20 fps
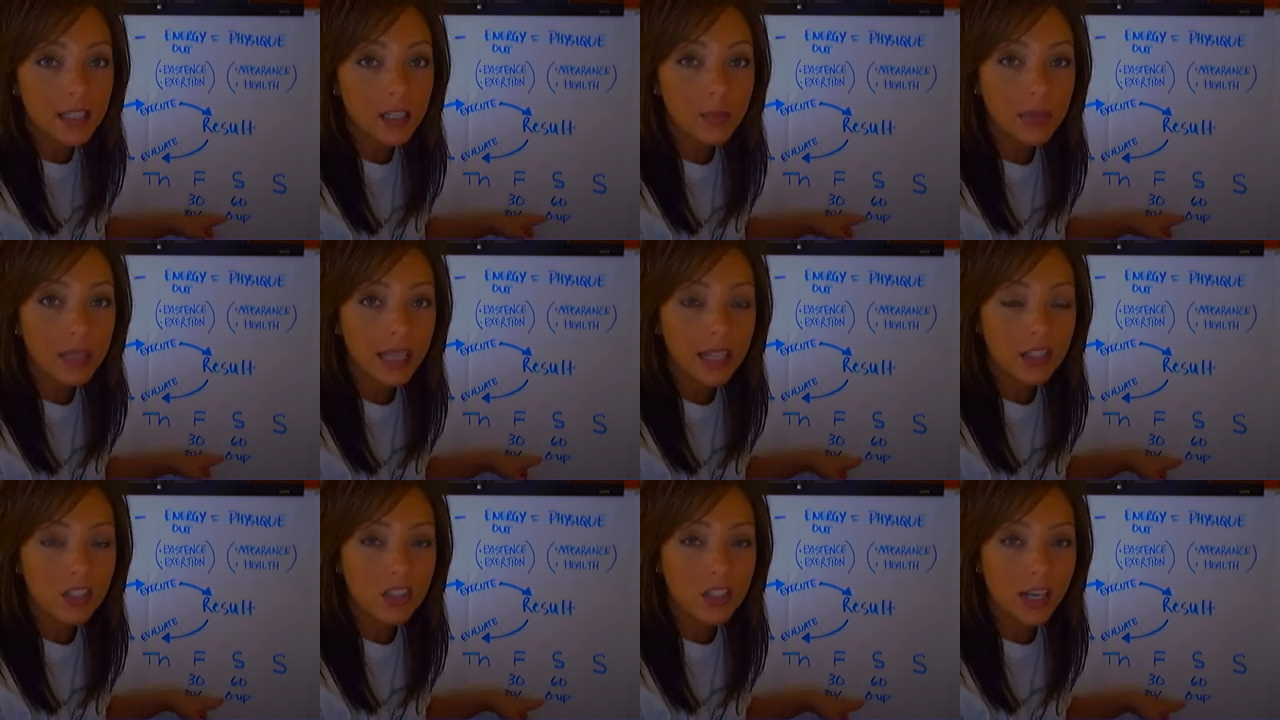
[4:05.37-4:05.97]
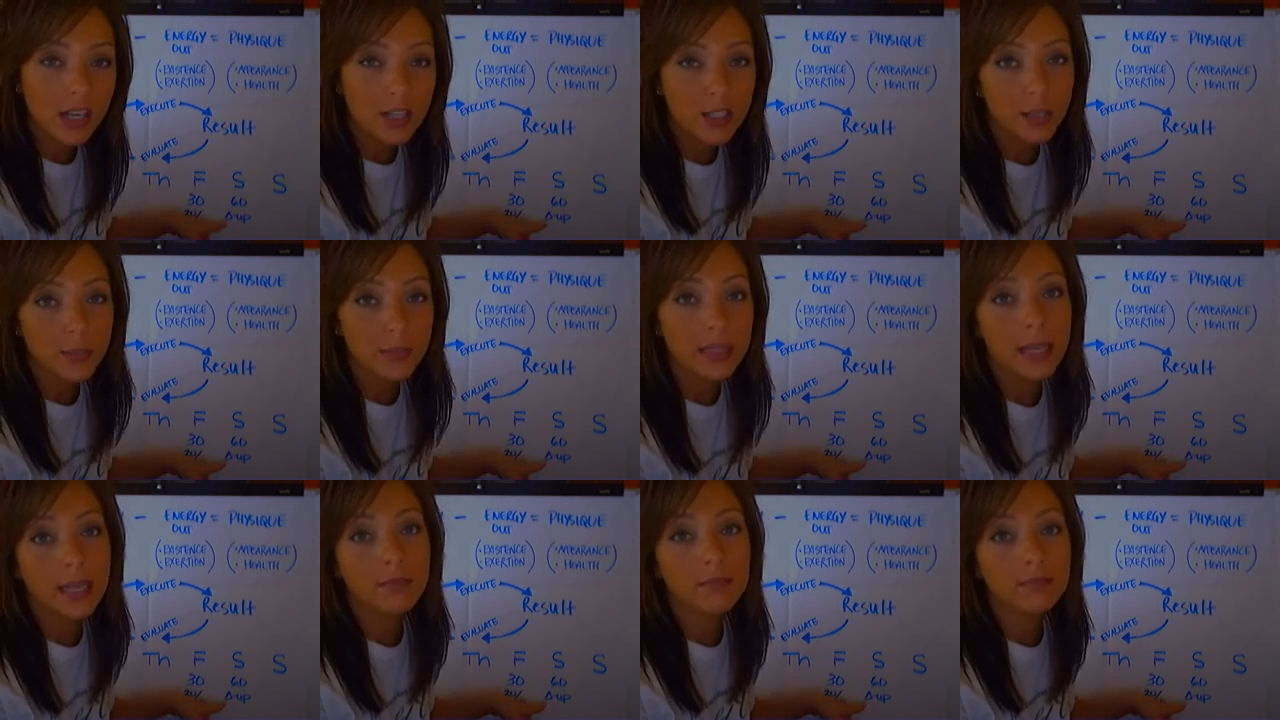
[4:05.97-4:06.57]
going to be that
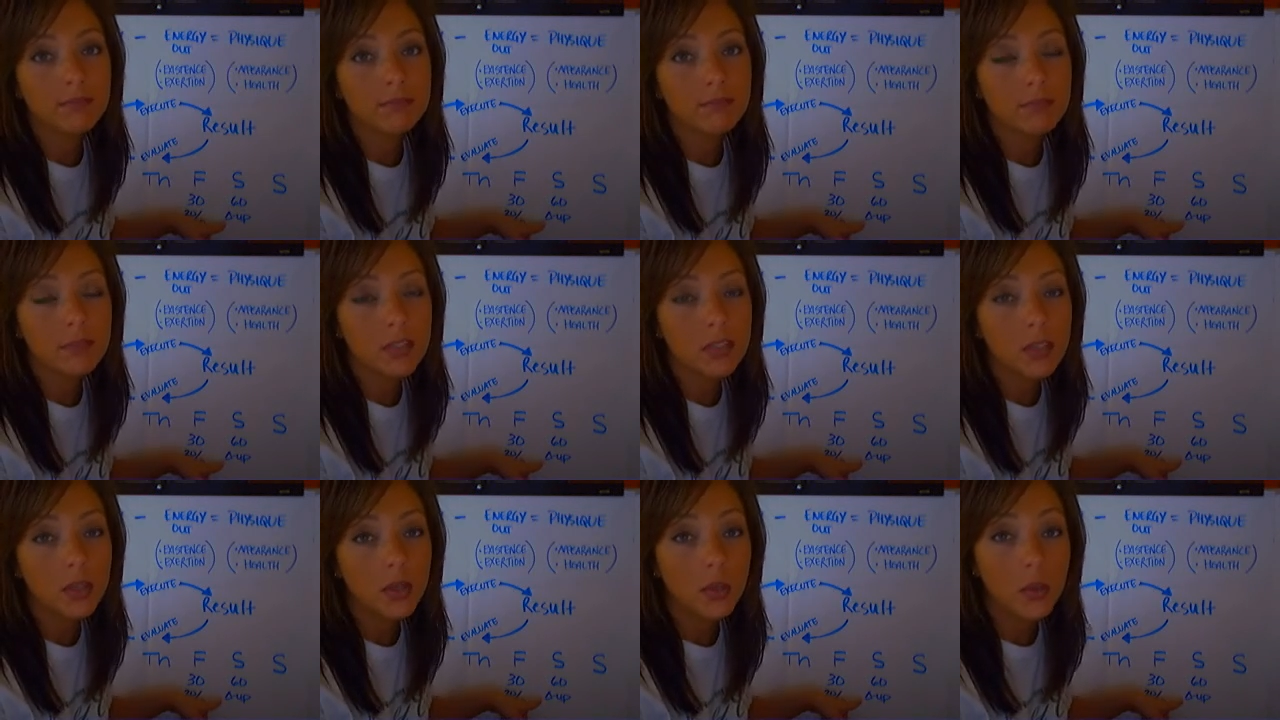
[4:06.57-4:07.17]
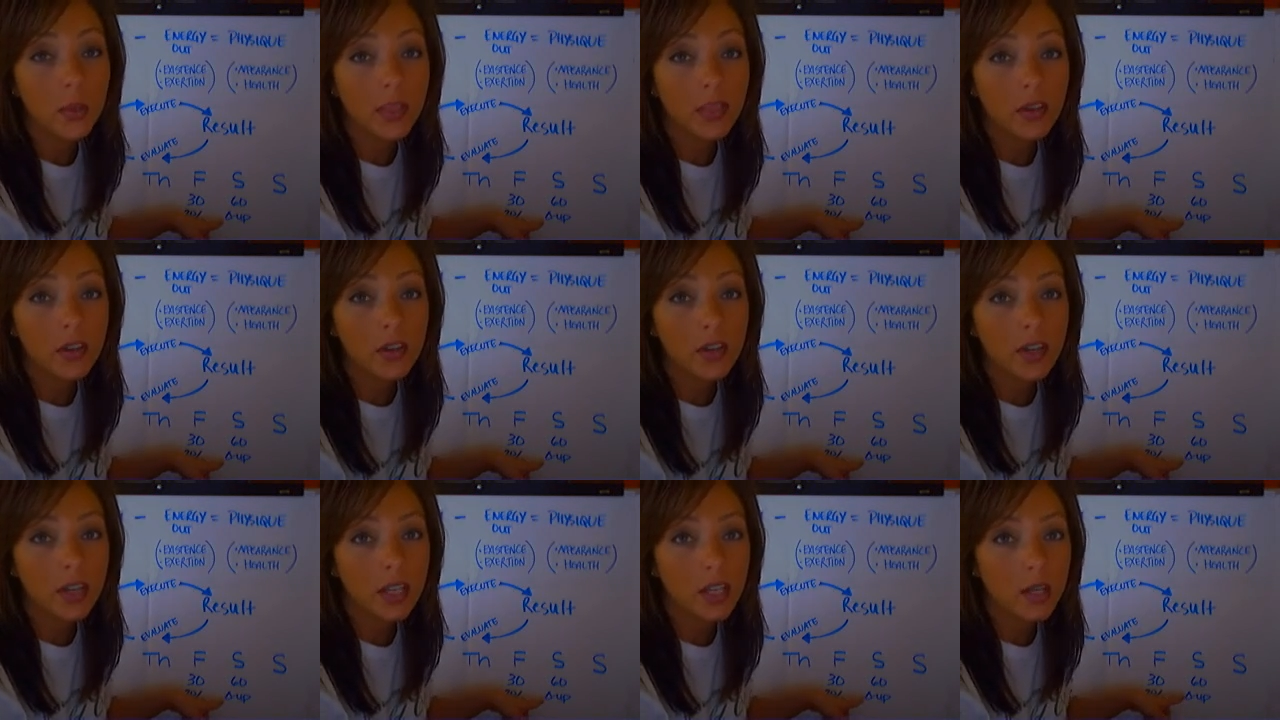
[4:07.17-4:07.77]
change-up day. So whether
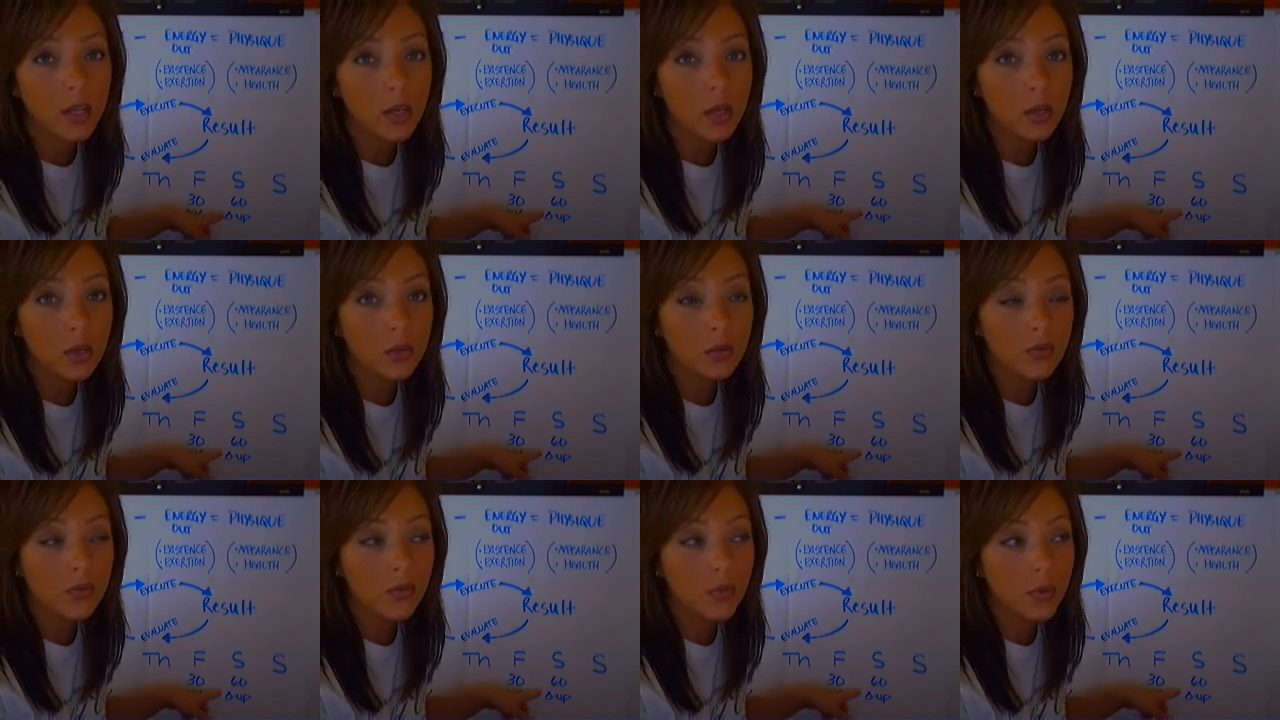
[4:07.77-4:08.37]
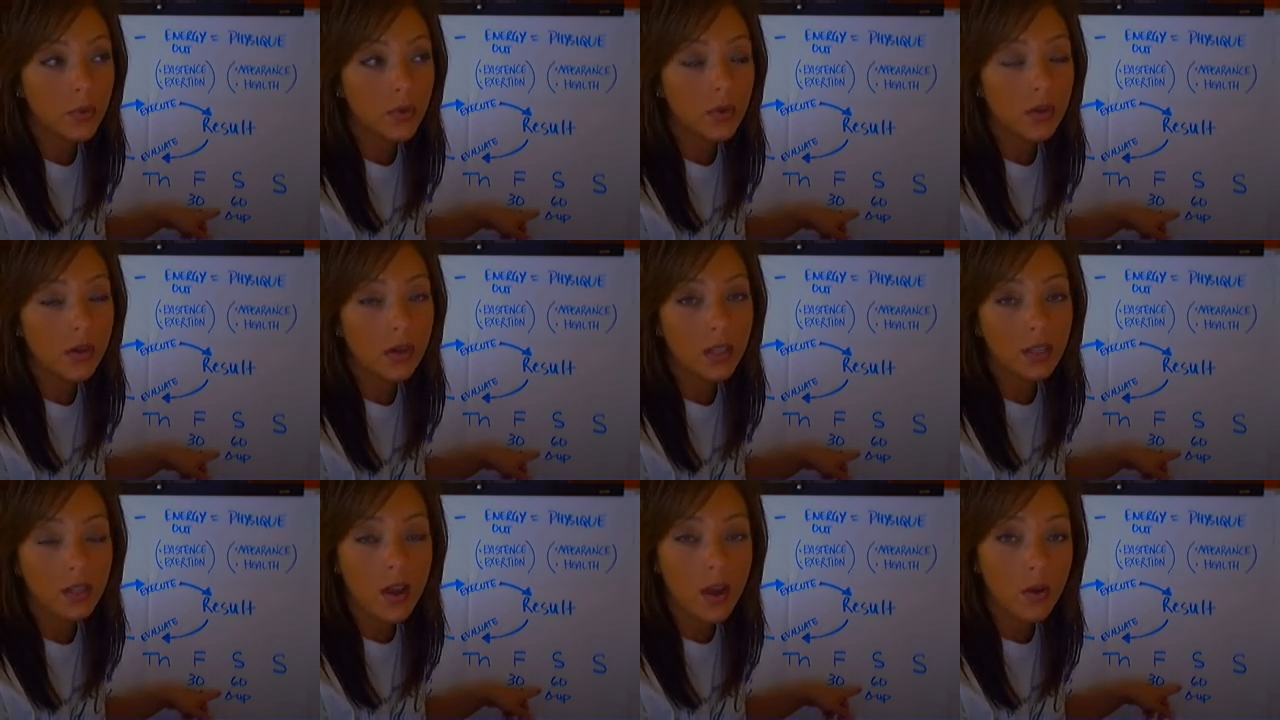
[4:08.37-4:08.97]
you're going to go for
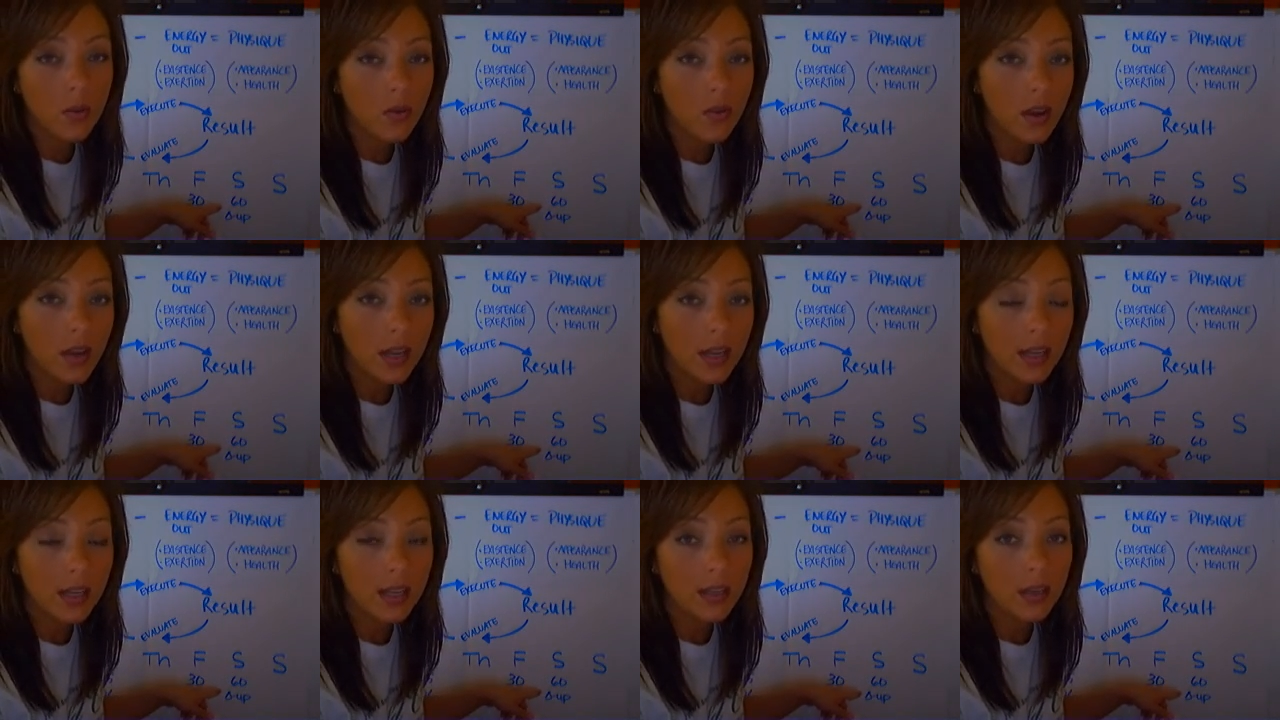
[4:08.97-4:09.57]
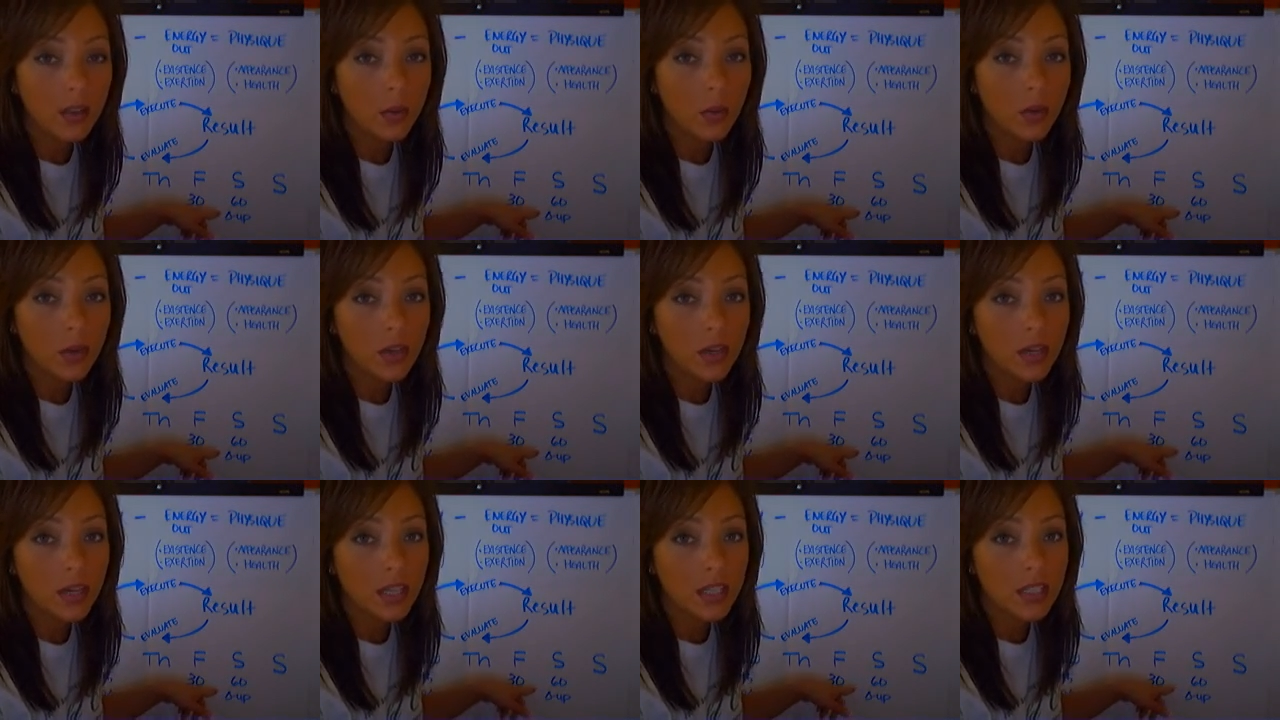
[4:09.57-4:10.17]
a long run,
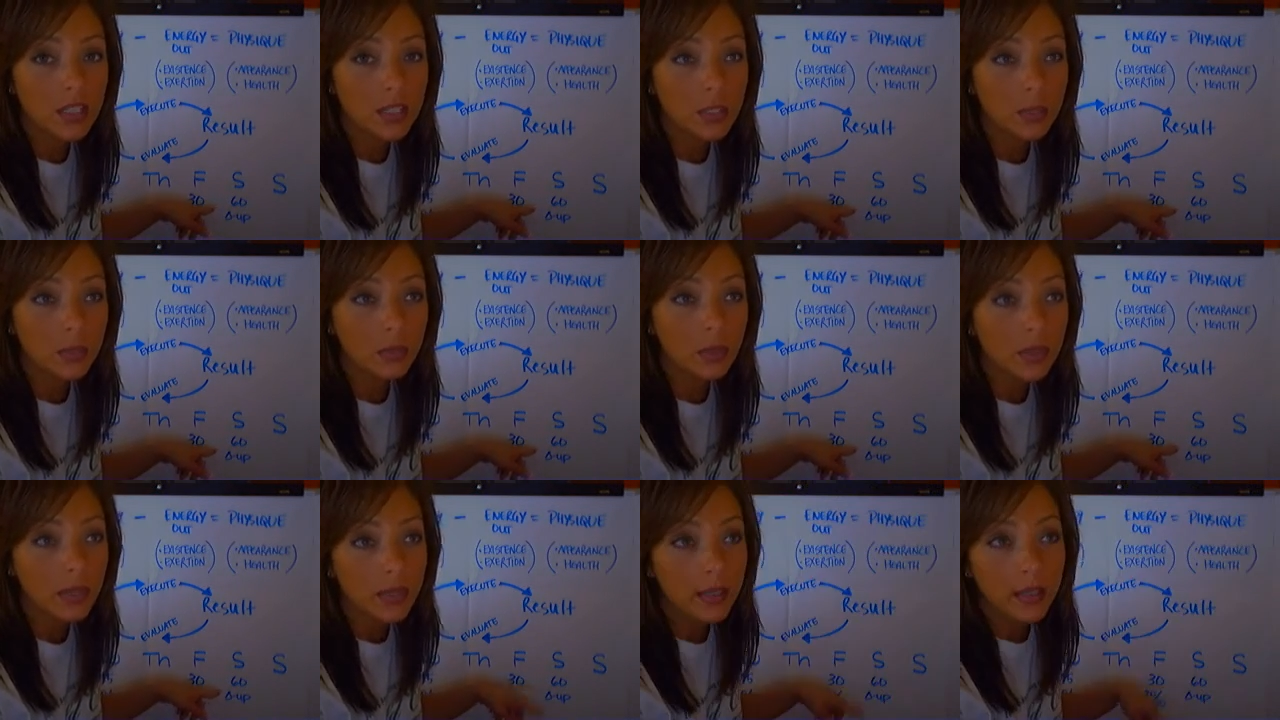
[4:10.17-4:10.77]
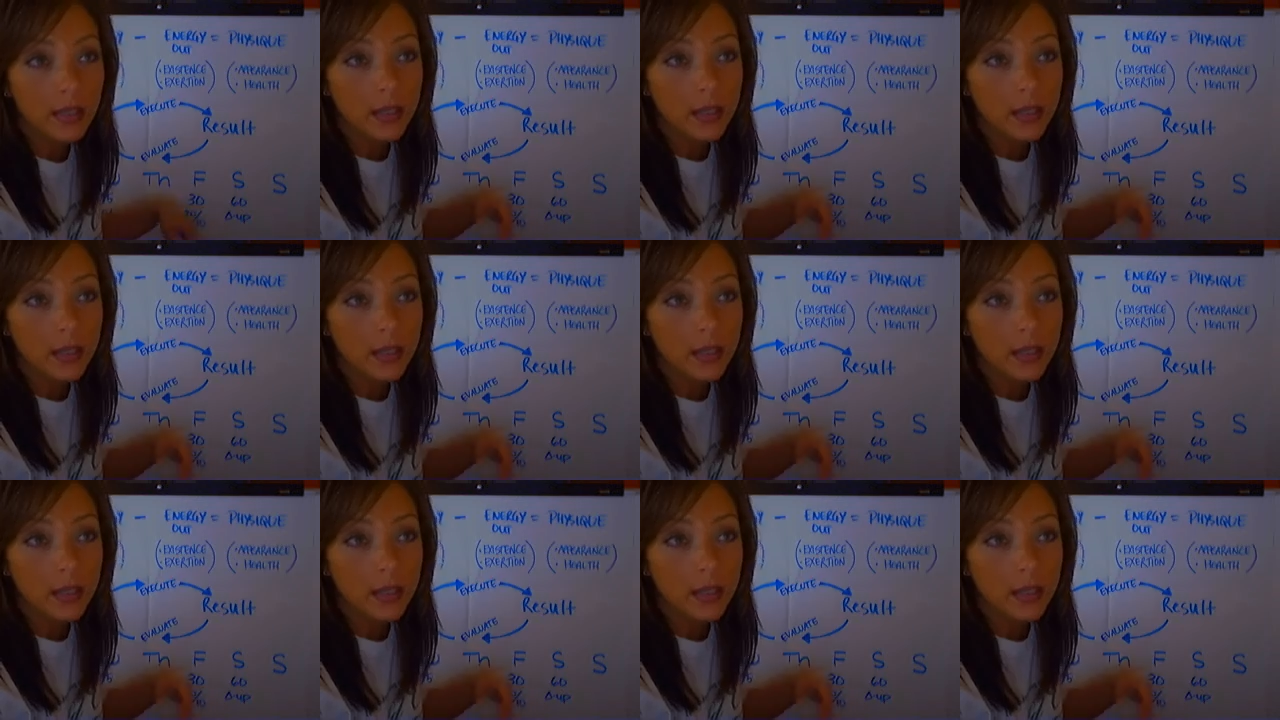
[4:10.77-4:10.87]
or you're going to do,